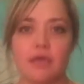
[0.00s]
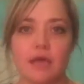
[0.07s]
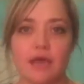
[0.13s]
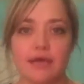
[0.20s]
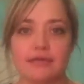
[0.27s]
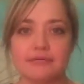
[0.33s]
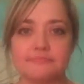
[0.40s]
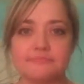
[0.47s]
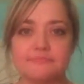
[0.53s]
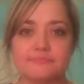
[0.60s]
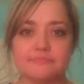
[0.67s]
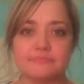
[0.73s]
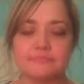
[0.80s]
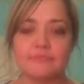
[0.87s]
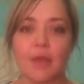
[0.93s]

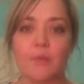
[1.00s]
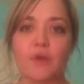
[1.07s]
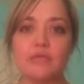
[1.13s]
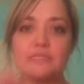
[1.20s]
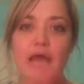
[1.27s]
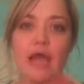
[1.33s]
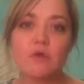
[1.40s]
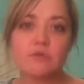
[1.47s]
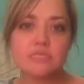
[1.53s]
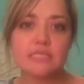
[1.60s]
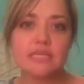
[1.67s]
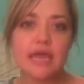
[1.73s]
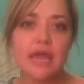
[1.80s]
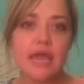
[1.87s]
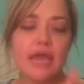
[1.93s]
I worked out
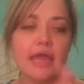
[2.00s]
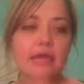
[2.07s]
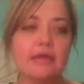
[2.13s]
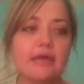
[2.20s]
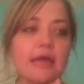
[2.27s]
today.